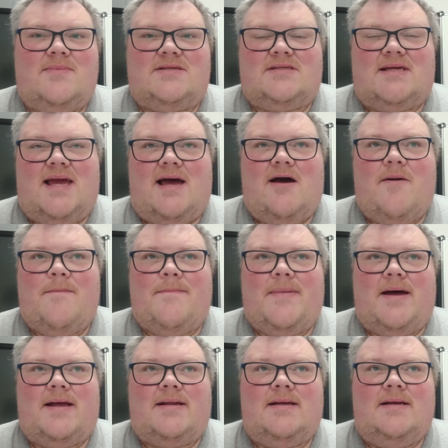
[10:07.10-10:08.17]
missing out.
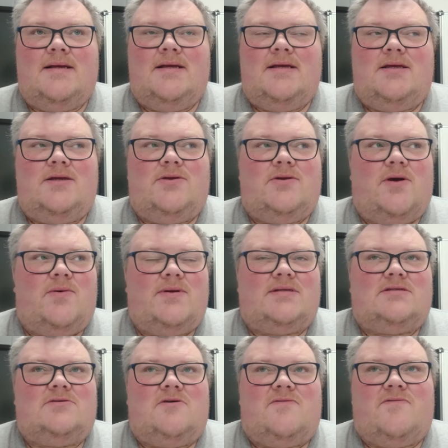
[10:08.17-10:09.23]
But, you know,
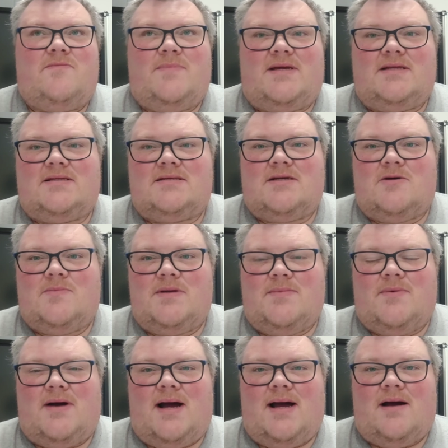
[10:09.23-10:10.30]
it's not for me to tell
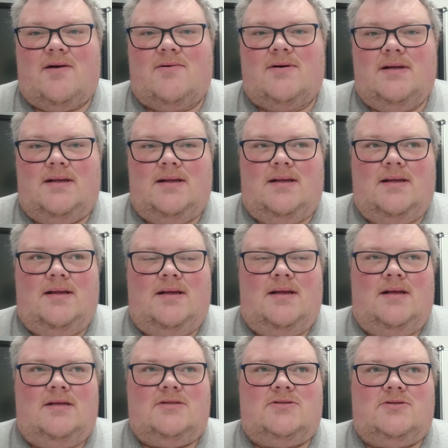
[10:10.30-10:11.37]
people how
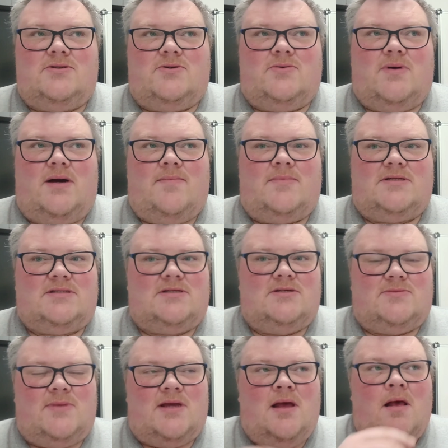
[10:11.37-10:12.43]
to,
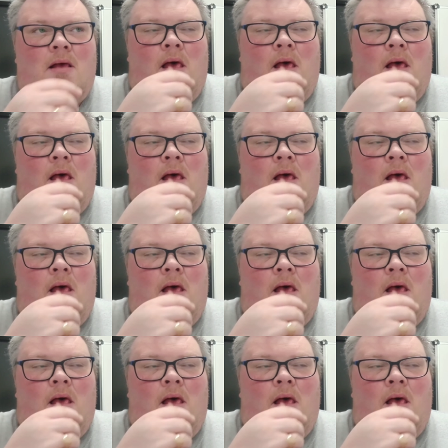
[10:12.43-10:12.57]
excuse me,